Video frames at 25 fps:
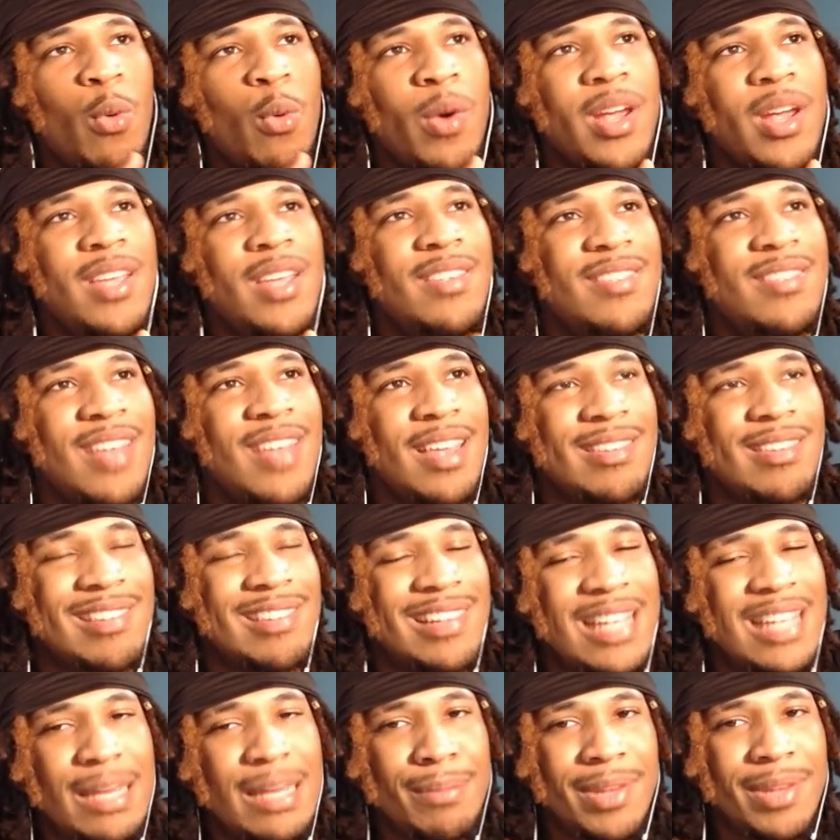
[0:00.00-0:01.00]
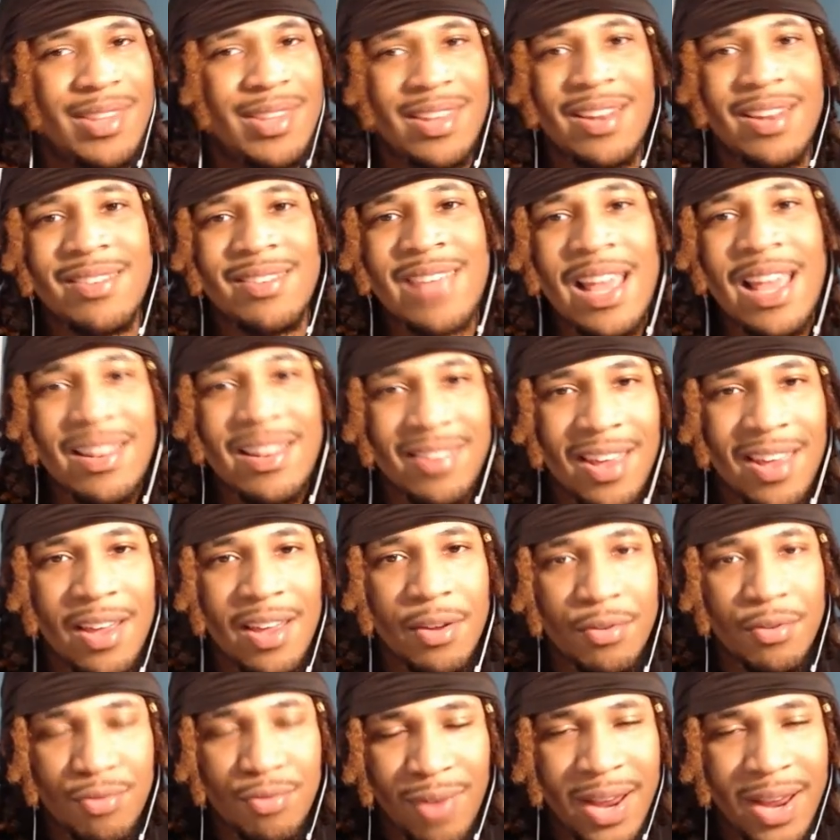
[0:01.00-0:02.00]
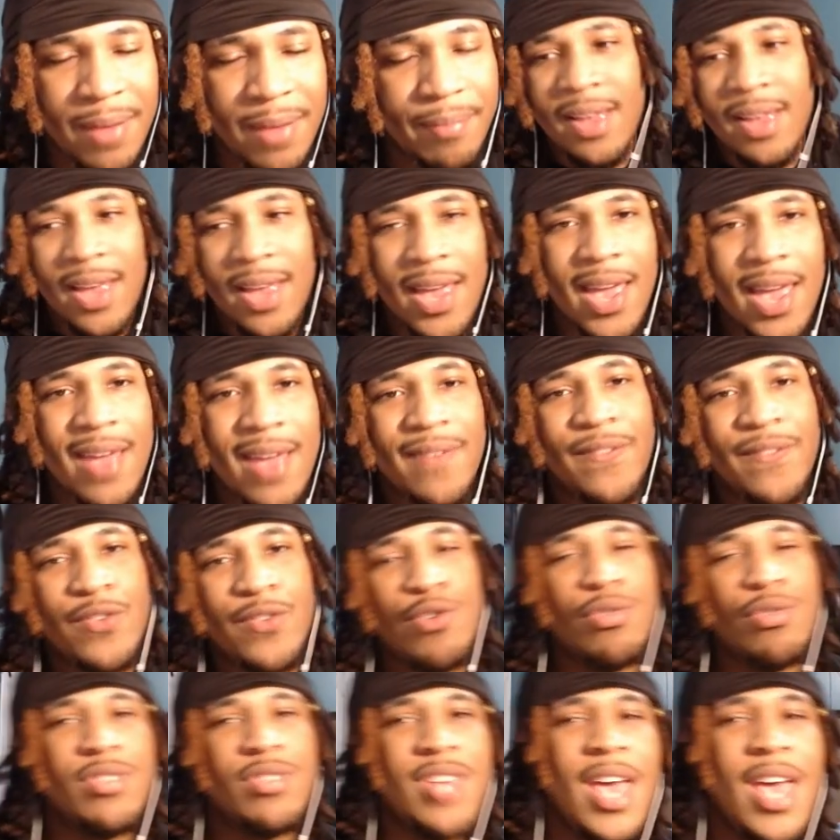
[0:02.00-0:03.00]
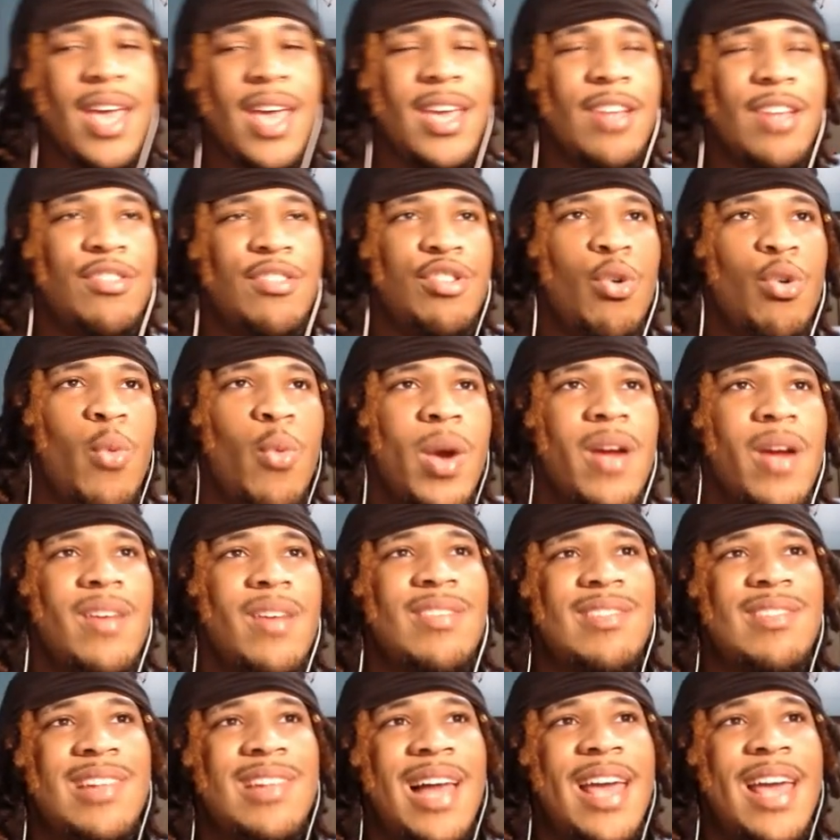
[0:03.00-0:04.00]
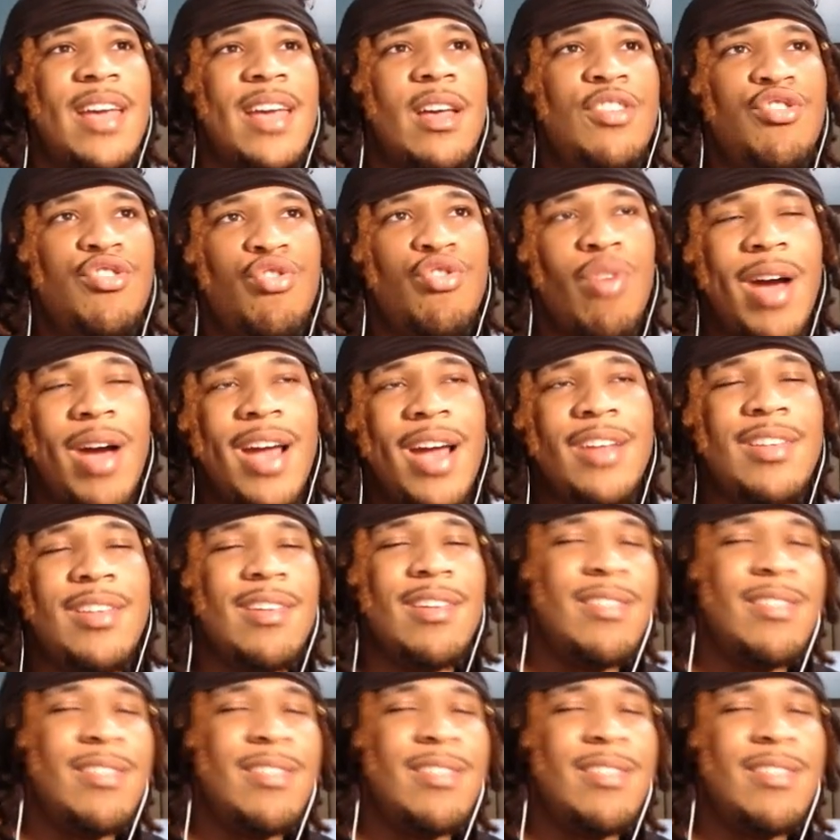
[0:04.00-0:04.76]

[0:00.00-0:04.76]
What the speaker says: where he says, "Lead me to the ten tails," right? If you take it to where it's like trying to